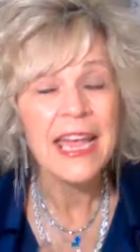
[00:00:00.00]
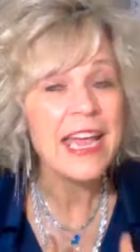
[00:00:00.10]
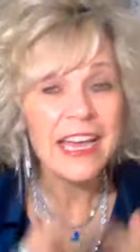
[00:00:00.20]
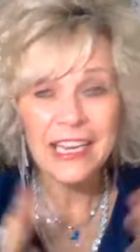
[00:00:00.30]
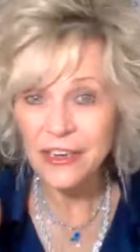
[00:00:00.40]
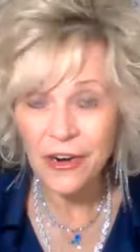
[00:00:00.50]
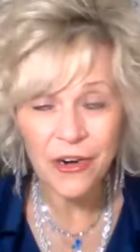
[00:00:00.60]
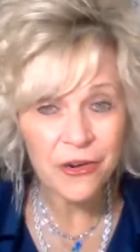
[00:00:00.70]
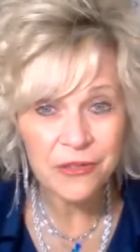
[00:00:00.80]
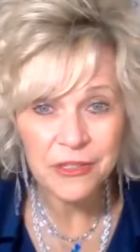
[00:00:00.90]
and
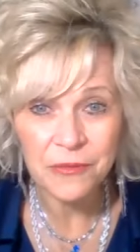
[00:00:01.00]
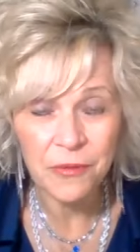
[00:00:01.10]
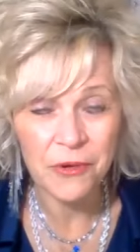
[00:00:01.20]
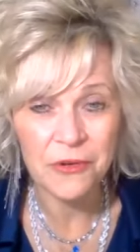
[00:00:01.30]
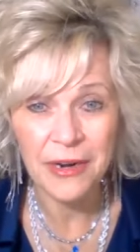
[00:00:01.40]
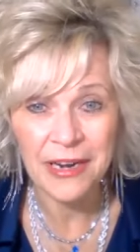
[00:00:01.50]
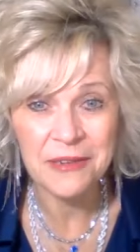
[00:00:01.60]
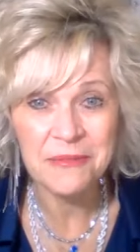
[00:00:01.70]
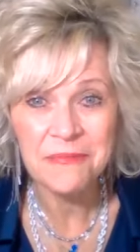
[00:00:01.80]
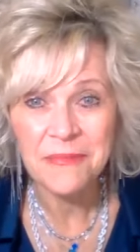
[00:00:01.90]
our hostess
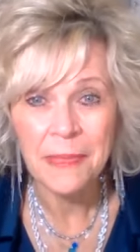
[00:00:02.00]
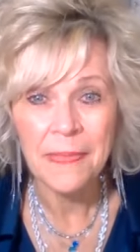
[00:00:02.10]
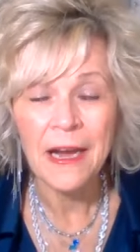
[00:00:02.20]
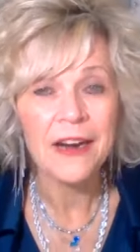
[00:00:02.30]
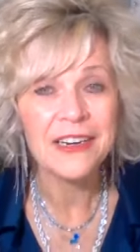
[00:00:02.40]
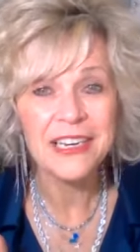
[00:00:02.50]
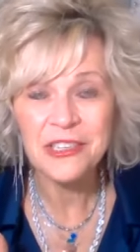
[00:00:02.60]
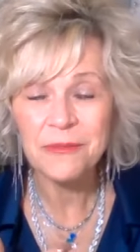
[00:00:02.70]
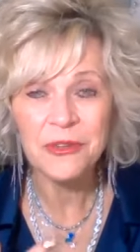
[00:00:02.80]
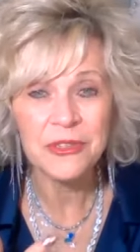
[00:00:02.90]
program, our
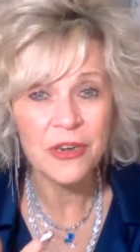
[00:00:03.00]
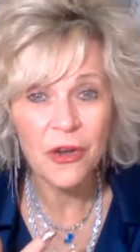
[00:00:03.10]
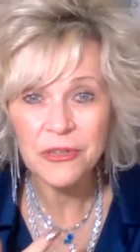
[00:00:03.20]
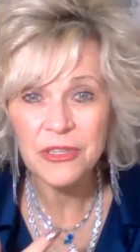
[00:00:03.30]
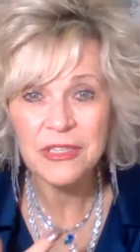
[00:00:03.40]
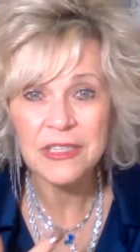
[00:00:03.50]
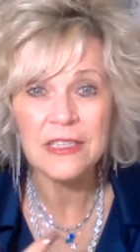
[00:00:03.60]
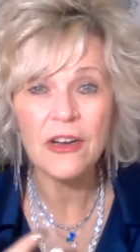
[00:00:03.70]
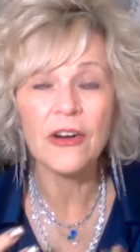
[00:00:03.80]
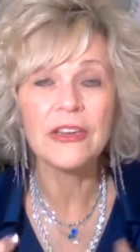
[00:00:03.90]
customers and
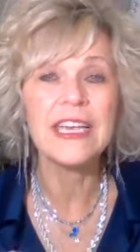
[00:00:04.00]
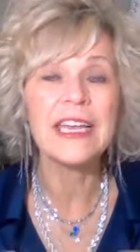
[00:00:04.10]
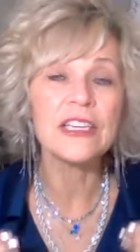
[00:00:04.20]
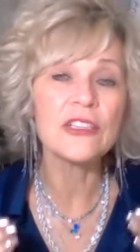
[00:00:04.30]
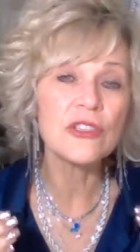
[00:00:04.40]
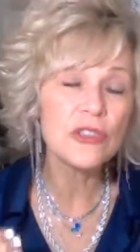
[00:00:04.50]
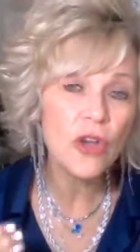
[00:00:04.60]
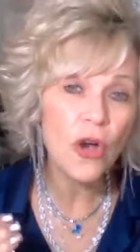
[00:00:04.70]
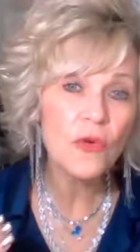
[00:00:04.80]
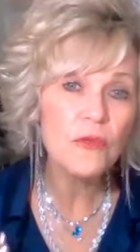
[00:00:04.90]
hostesses are getting
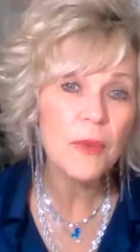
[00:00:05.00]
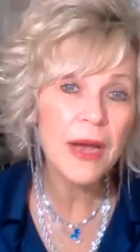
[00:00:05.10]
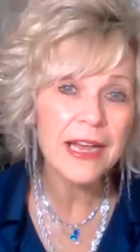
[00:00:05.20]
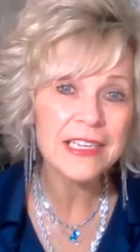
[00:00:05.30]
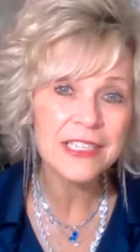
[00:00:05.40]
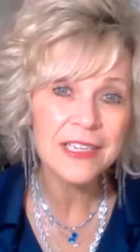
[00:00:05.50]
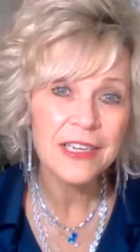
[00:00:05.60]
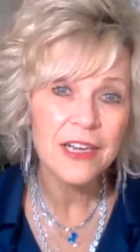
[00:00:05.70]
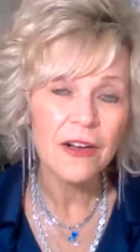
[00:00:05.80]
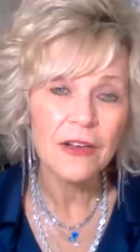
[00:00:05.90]
so much
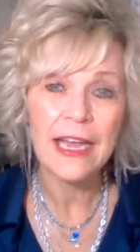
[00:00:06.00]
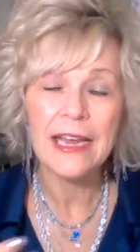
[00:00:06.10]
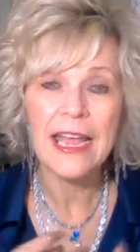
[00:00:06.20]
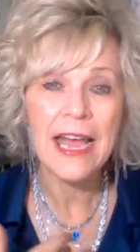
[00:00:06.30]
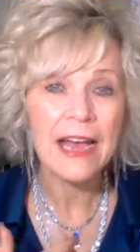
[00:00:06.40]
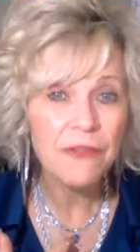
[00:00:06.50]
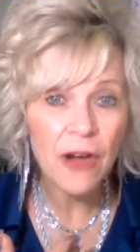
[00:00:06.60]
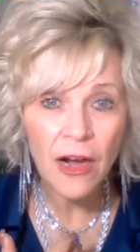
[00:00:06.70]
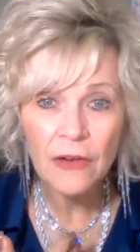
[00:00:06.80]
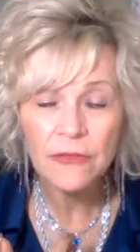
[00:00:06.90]
at half
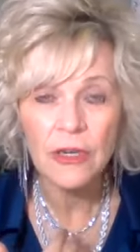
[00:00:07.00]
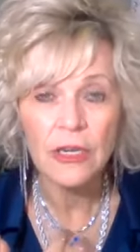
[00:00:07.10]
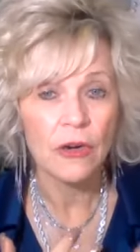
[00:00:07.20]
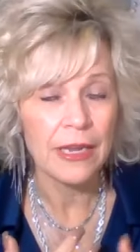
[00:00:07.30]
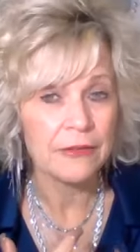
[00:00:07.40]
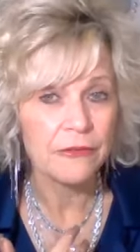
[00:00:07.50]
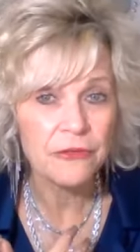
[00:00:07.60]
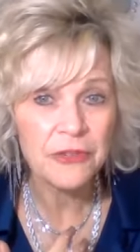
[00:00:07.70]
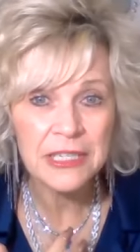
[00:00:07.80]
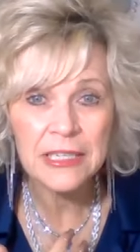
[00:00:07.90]
off and
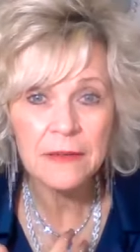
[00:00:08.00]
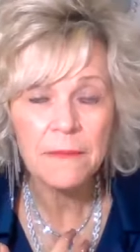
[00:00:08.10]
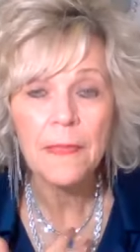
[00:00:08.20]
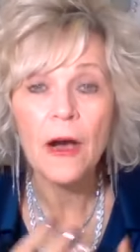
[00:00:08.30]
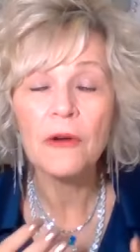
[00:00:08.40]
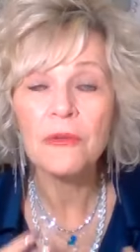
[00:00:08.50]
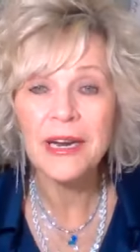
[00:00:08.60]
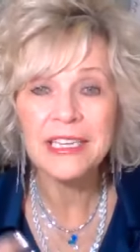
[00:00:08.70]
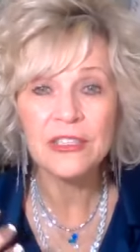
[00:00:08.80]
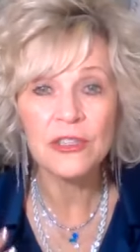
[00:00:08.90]
free
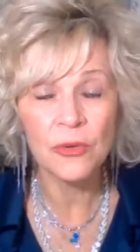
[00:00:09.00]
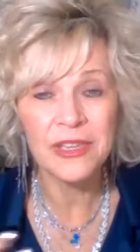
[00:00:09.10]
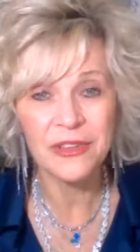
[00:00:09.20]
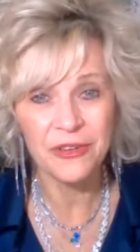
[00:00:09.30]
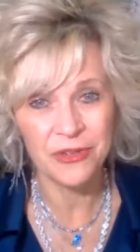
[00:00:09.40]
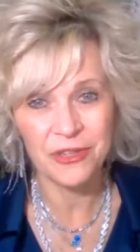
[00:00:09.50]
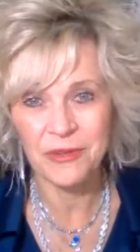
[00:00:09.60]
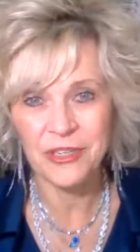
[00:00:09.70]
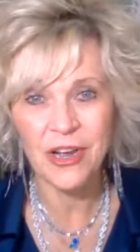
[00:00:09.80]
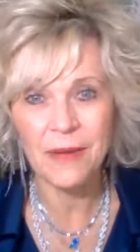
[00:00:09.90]
already doing their
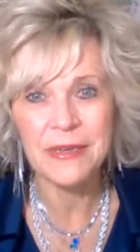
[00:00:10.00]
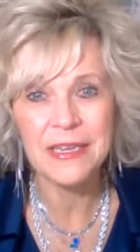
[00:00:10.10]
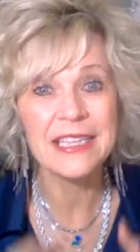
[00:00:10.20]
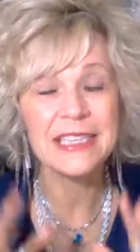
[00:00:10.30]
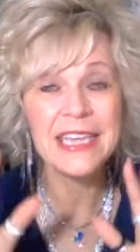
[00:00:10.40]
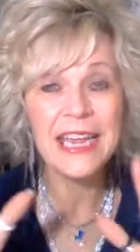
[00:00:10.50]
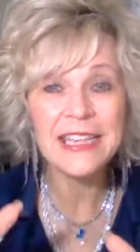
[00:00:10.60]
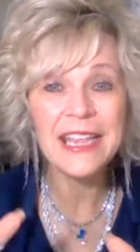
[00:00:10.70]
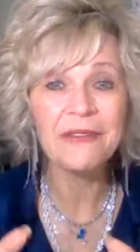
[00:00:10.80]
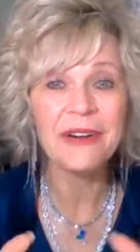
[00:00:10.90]
Christmas shopping and
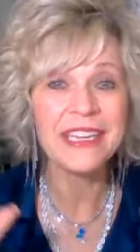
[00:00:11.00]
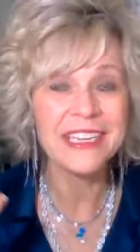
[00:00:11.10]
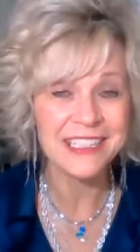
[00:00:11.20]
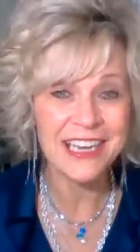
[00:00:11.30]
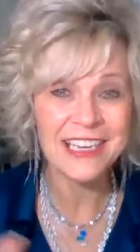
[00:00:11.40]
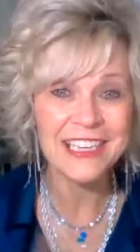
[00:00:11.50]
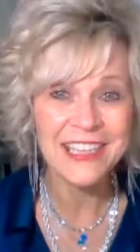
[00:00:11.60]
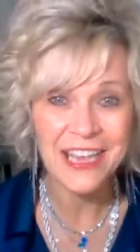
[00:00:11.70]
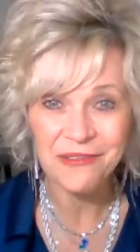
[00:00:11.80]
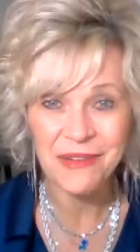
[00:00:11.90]
getting that ready and
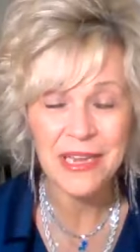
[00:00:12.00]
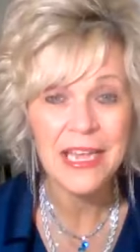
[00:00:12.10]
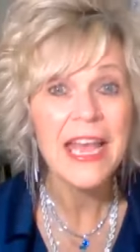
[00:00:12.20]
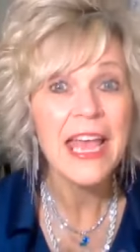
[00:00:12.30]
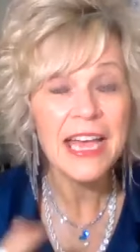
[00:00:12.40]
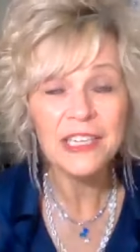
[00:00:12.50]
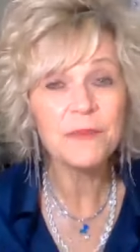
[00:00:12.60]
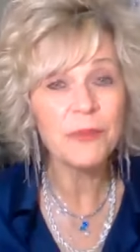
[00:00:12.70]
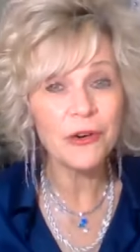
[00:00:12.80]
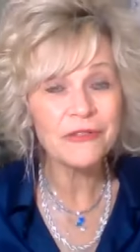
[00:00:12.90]
tucking that away. And
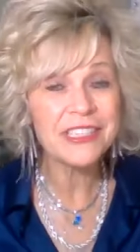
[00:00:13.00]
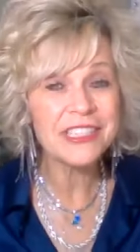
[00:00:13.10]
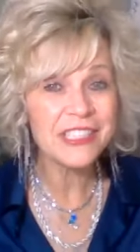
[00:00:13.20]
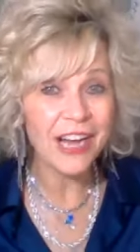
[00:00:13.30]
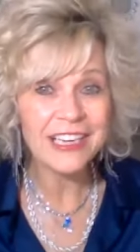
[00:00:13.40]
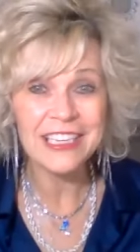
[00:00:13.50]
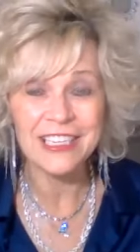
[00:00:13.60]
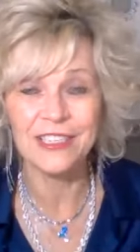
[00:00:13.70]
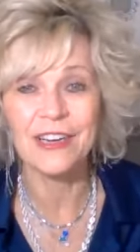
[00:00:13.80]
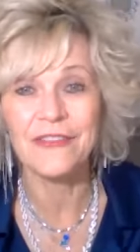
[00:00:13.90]
it's perfect
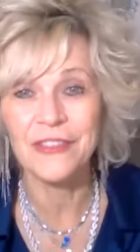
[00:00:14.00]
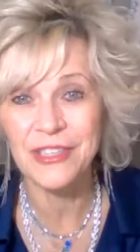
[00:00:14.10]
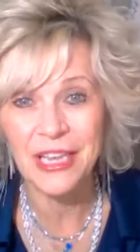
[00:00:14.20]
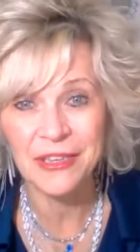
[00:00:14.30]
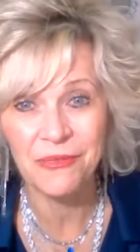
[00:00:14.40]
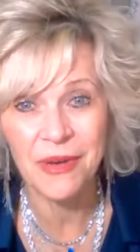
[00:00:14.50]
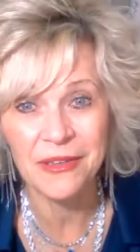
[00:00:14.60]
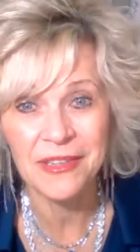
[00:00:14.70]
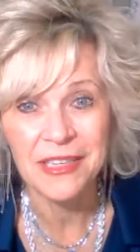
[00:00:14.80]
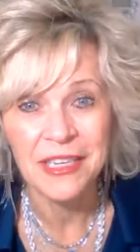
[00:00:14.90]
stocking stuffers as
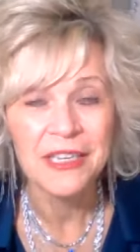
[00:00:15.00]
well.